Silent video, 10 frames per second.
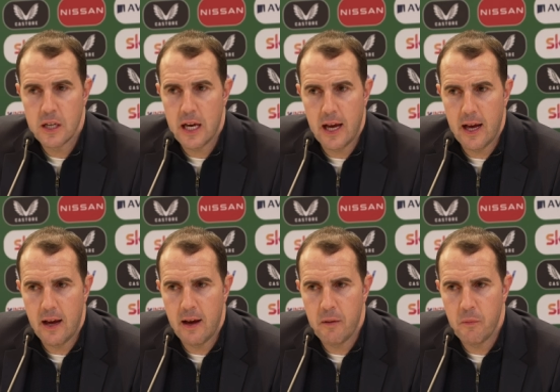
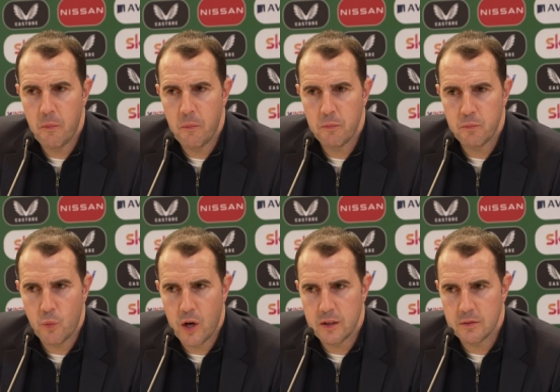
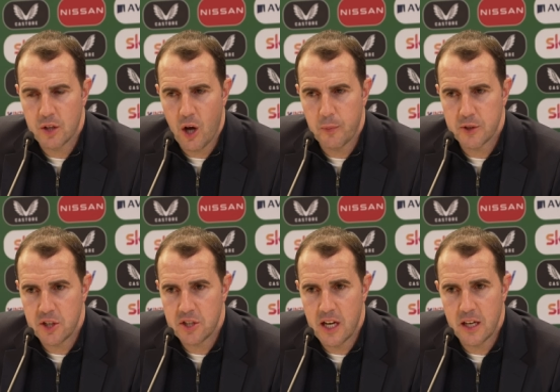where the
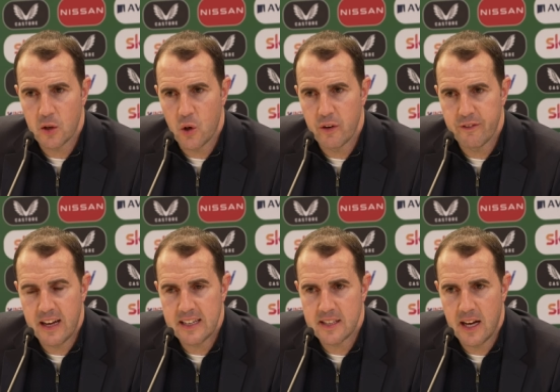opposition that you're going to
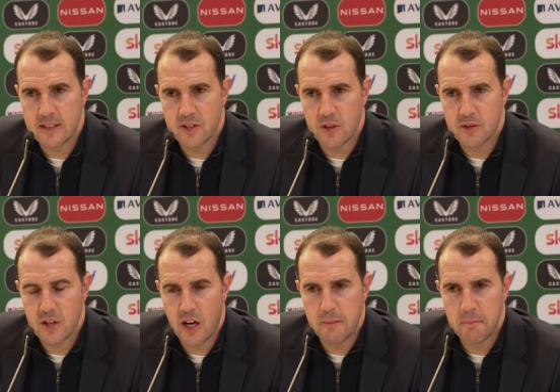face at a certain
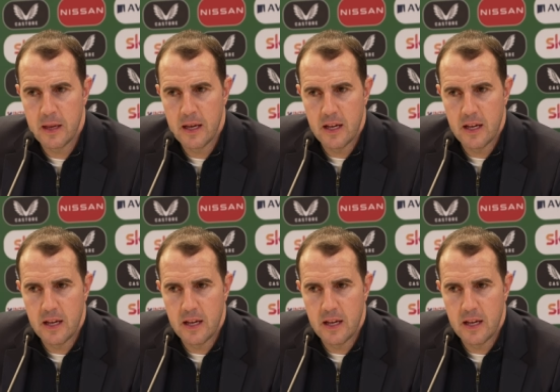time.